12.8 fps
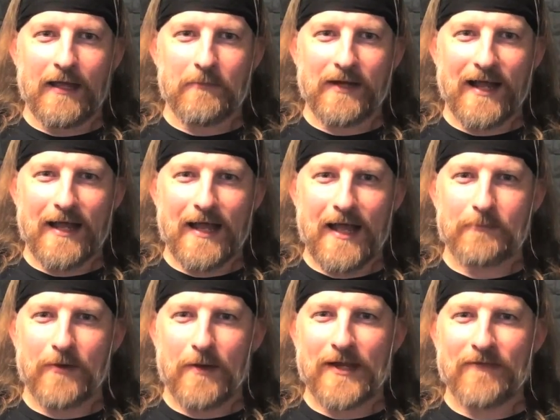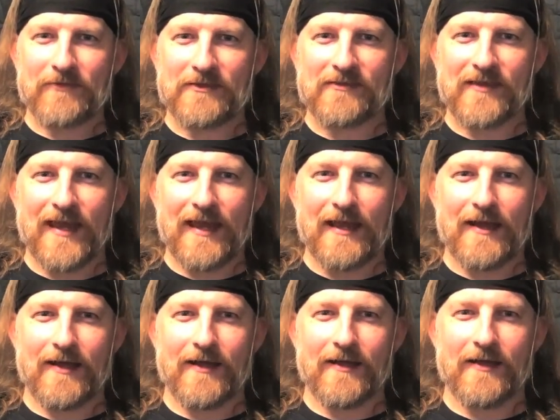But I'd probably have to say,
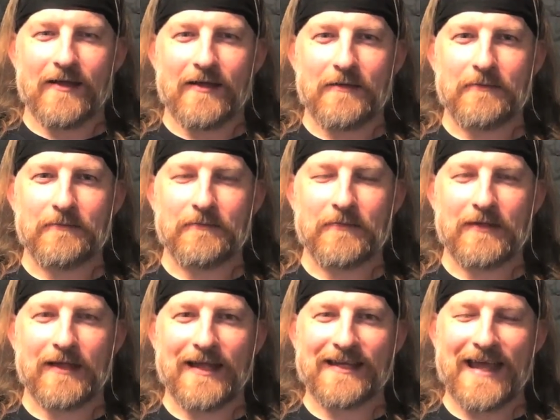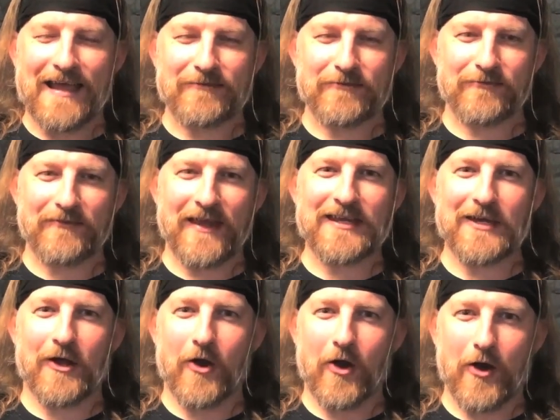like,
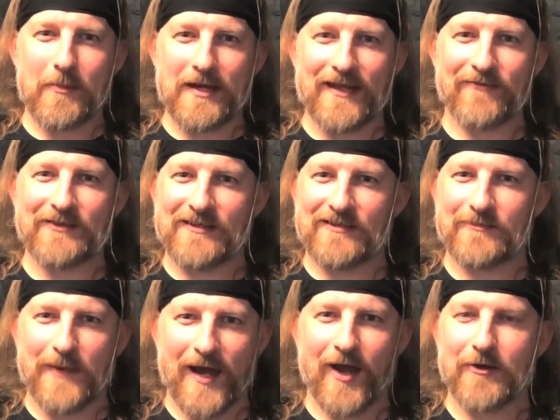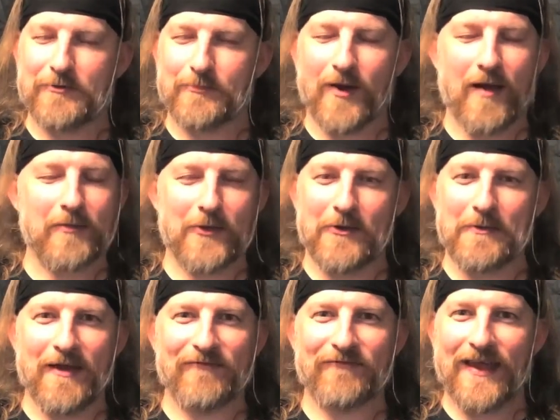Castlevania Harmony of Despair is probably one
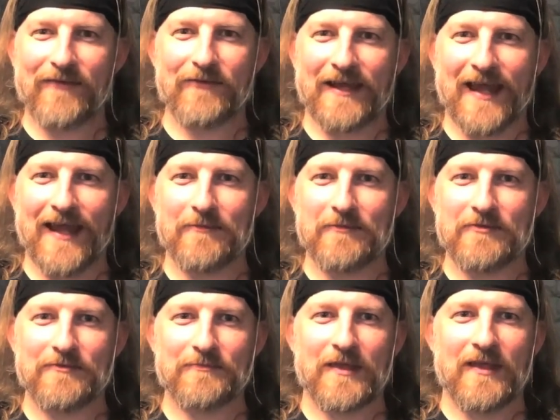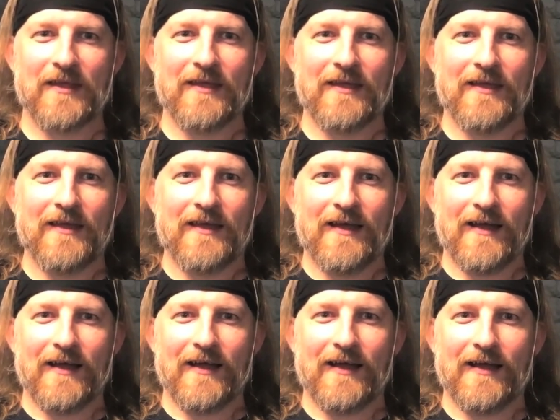of my favorite games.
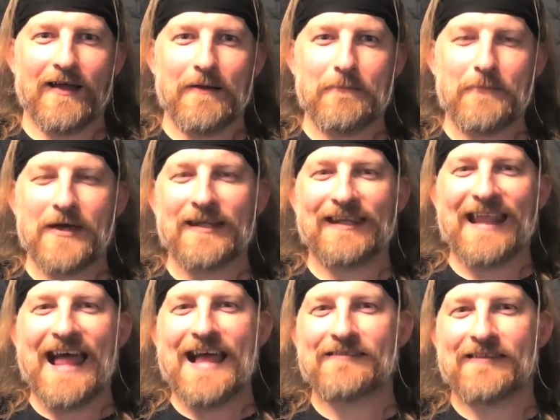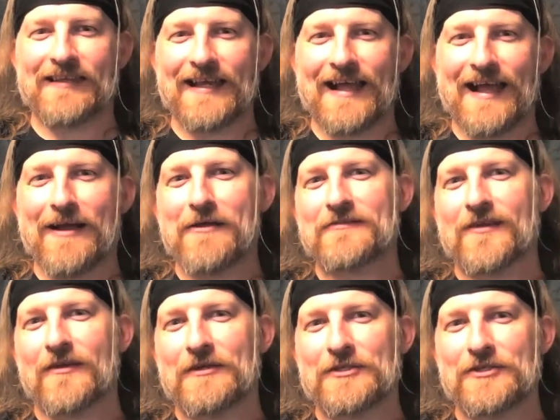But lastly, I
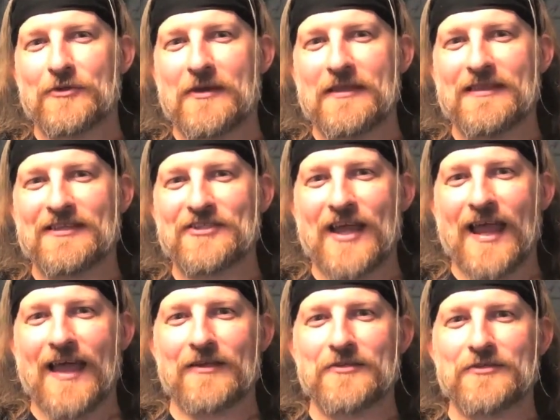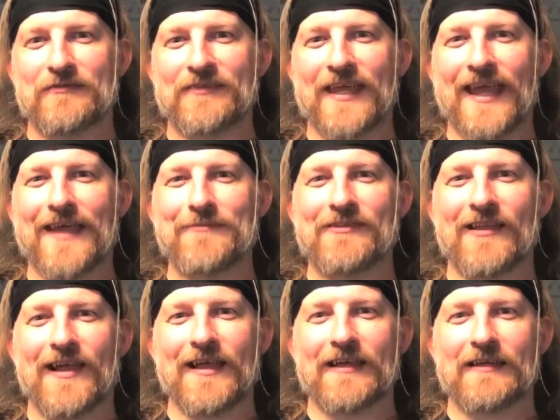also enjoyed the challenge of games
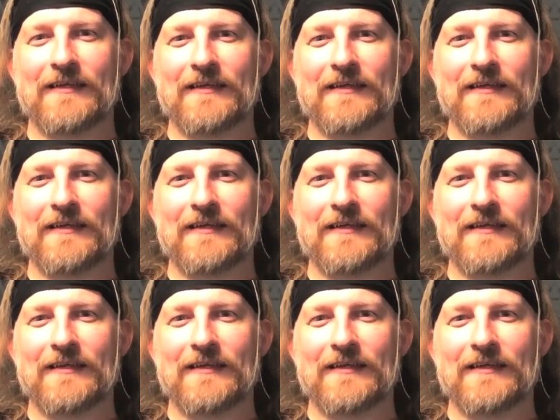like,